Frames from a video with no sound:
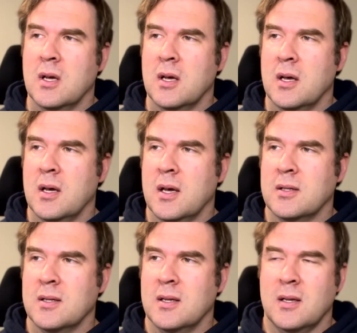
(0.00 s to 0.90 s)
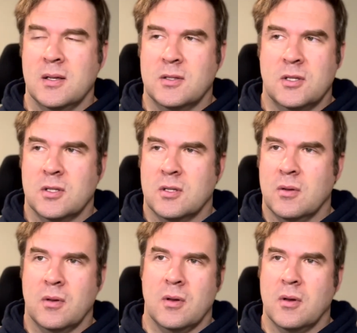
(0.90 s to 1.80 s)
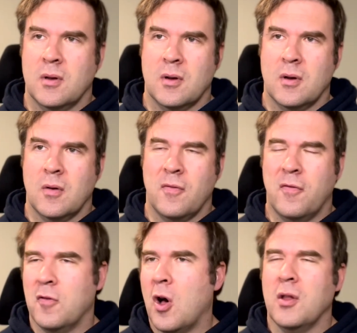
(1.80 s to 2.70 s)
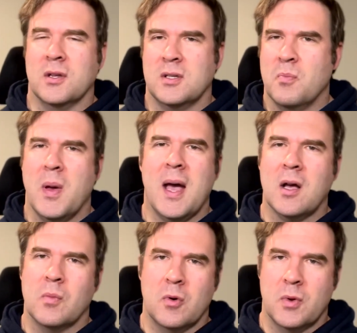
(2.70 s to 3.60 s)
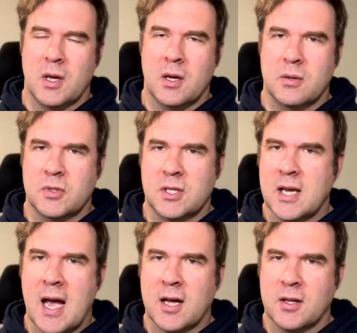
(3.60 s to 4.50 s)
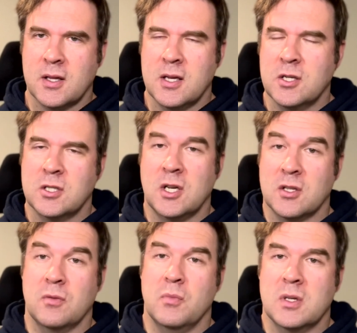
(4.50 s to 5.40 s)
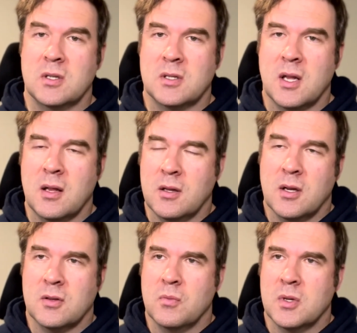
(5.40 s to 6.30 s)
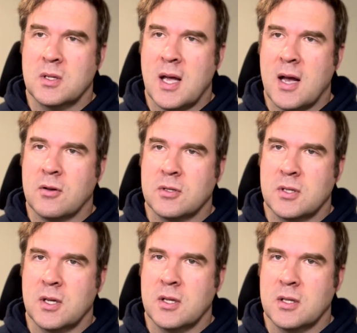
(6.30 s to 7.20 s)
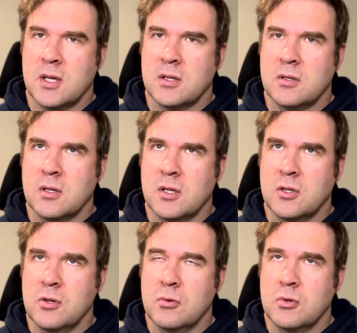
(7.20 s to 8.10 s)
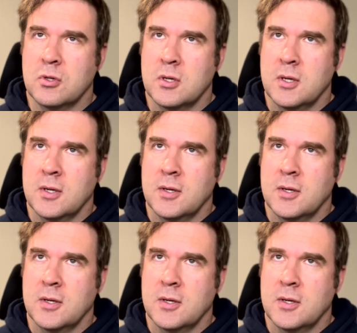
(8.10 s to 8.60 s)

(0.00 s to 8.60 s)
is just flawless, impeccable when it comes to tackling. He just doesn't miss tackles. And I think that's huge.